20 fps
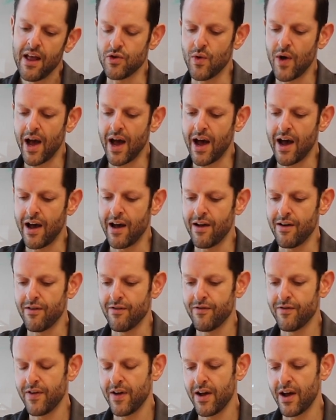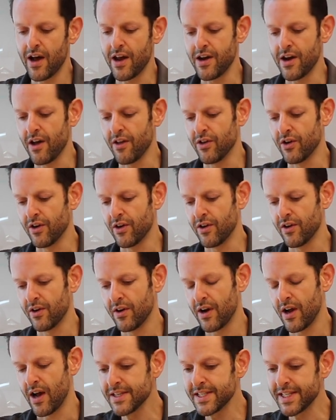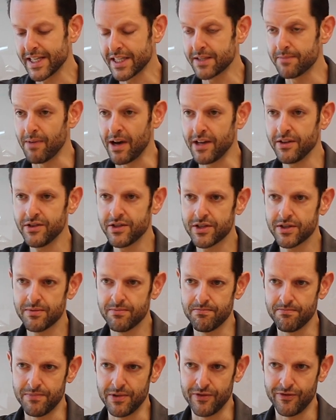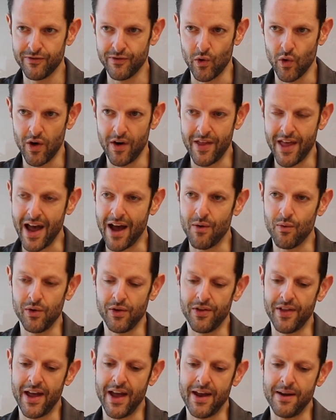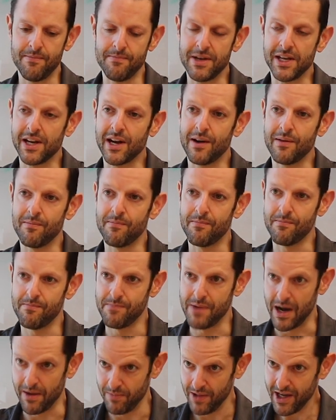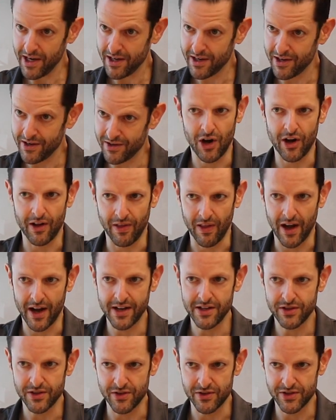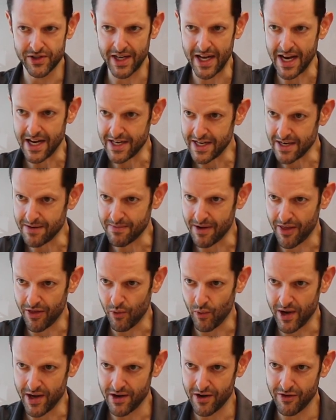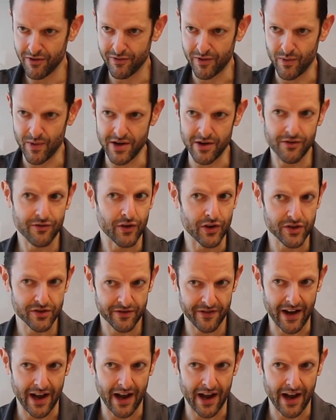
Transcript: you have another six months before that will then become public online. So there's an 18 month window from when you first